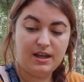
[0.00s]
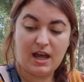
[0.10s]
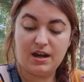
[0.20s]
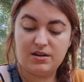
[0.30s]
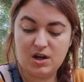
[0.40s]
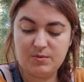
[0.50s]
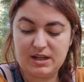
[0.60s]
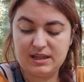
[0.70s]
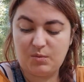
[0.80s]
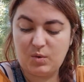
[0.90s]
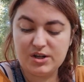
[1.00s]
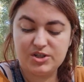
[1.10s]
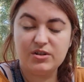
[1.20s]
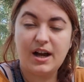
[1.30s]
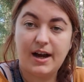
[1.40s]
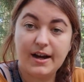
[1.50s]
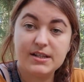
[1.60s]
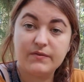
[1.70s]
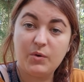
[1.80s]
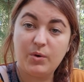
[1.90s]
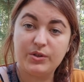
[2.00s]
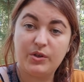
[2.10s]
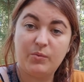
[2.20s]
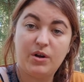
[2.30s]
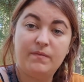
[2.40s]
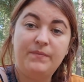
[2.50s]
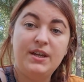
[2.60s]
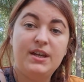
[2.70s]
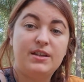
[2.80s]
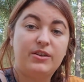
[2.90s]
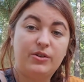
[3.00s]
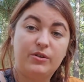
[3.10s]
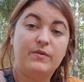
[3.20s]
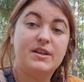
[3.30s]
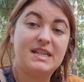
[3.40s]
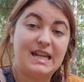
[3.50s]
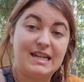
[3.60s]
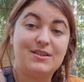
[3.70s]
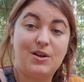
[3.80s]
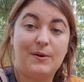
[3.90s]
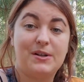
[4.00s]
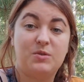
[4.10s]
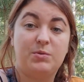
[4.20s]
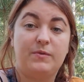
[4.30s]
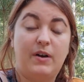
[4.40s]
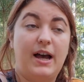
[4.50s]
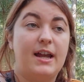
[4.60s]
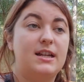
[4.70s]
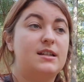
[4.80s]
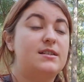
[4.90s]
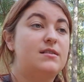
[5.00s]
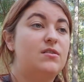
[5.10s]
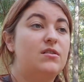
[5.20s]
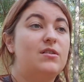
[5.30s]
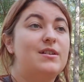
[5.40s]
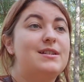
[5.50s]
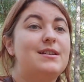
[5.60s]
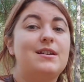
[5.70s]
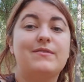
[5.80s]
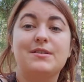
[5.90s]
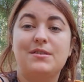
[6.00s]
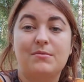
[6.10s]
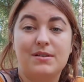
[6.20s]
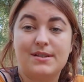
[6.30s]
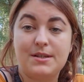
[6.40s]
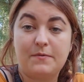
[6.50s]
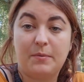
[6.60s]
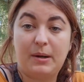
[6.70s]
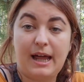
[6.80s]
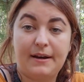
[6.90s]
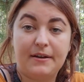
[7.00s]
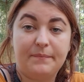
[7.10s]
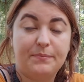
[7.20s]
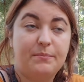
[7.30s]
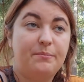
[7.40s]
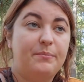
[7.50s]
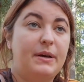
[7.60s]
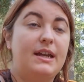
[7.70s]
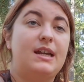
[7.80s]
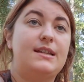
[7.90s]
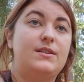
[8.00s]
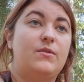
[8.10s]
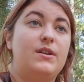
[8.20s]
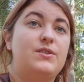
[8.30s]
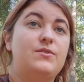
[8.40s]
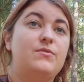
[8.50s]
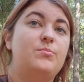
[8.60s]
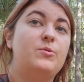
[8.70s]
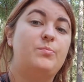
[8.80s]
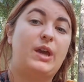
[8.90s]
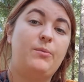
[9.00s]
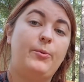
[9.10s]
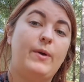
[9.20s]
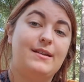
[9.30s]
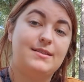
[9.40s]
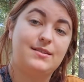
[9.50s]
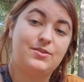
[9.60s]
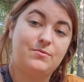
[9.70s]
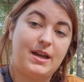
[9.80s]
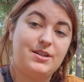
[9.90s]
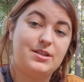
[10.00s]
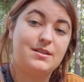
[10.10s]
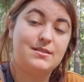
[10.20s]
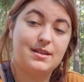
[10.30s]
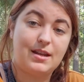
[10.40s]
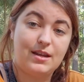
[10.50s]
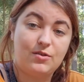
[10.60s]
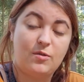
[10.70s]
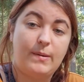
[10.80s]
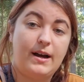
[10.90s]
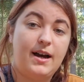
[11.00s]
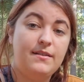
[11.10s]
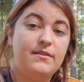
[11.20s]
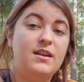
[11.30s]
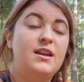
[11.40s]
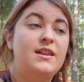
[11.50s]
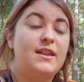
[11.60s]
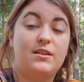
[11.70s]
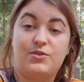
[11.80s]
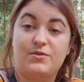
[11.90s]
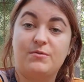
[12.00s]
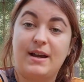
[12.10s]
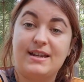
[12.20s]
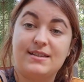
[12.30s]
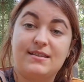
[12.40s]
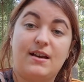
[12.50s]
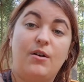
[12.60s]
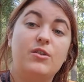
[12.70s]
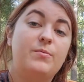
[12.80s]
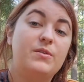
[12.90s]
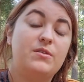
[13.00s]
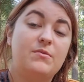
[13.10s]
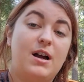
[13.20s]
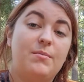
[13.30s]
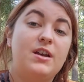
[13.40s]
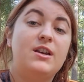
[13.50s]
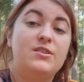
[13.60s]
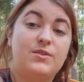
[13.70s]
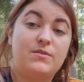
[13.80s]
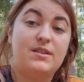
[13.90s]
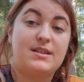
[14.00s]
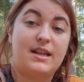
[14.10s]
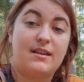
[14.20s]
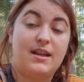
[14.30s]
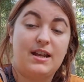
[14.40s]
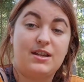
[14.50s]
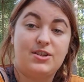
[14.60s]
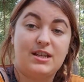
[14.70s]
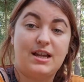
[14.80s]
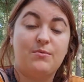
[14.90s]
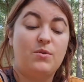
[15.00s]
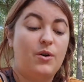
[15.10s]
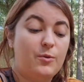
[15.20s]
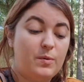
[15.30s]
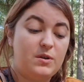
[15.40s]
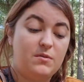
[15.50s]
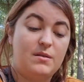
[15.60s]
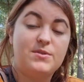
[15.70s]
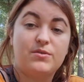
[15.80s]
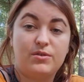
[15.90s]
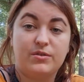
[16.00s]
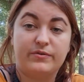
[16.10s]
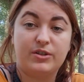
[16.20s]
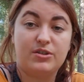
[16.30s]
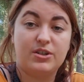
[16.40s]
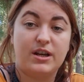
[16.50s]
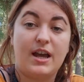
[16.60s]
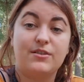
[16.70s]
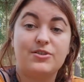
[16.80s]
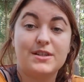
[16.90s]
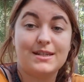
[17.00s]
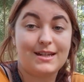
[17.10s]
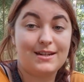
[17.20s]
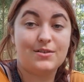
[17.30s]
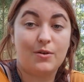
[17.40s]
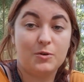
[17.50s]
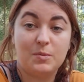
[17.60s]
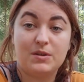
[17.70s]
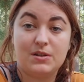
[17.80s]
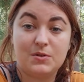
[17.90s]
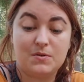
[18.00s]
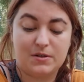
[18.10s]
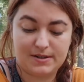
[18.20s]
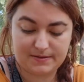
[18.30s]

and knowing that once you ask for what you want, the universe is going to provide. It is not going to give it to you on a silver platter, but it is going to put people and situations in your path that are doorways that open you up to this energy, that will open you up to your future. And you just need to open the doors.